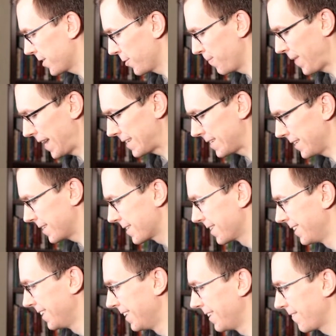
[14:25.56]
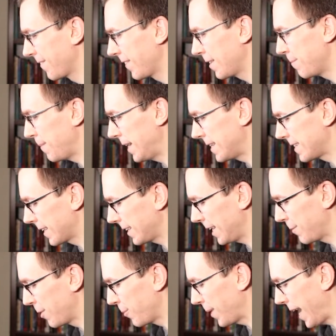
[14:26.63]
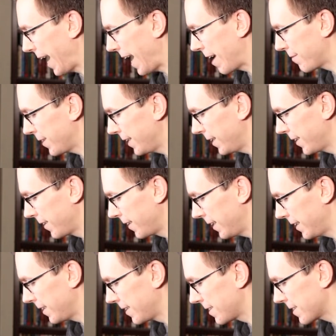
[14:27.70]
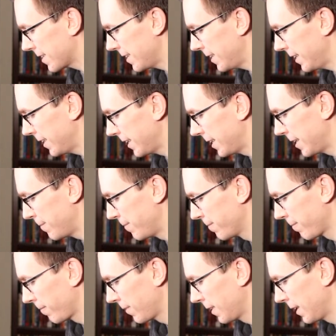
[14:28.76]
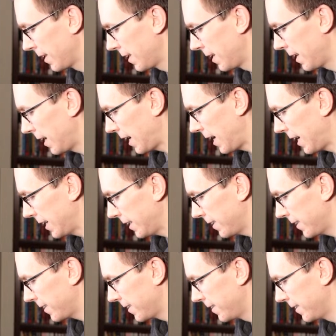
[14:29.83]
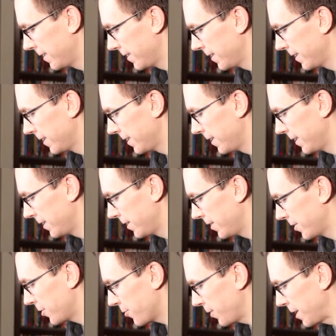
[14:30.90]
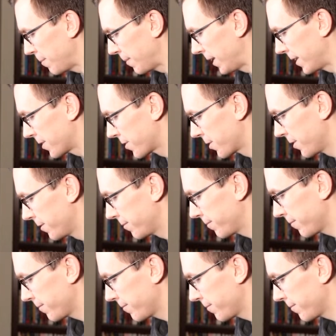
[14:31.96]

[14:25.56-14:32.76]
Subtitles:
So that's it. Basically, what we have here is the ith treatment,